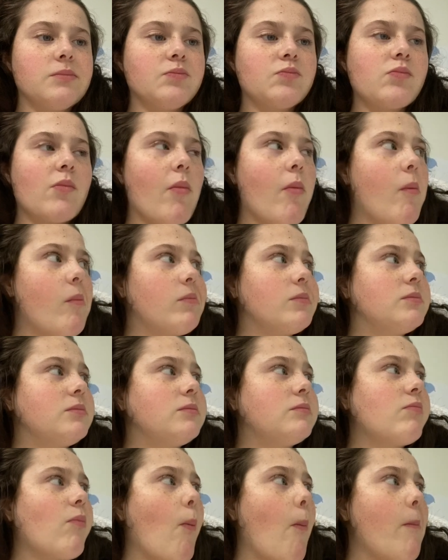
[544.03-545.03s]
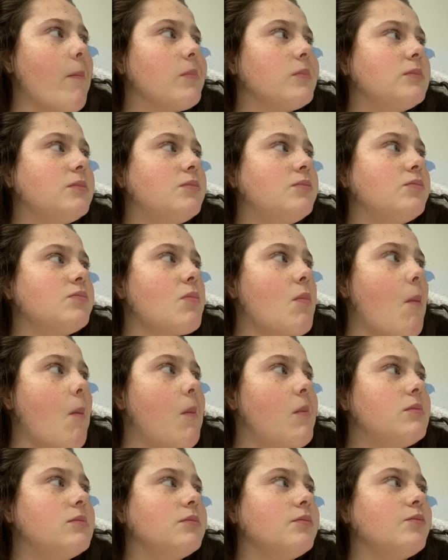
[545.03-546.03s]
but it feels like minus
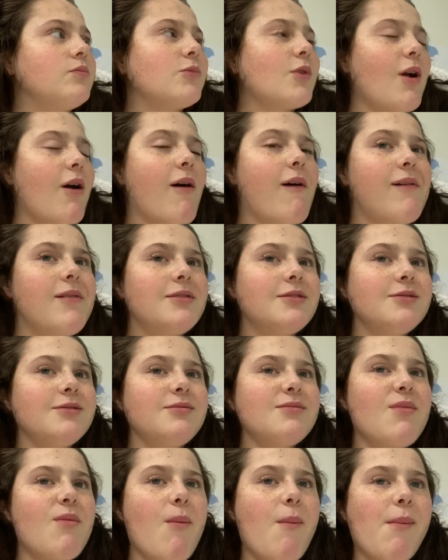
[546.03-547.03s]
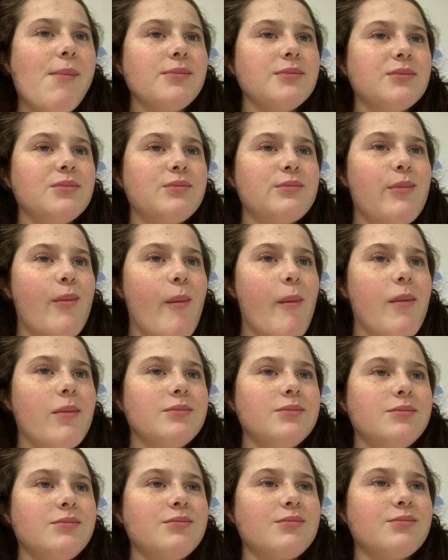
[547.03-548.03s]
one. And I thought, yeah, it does feel like minus one.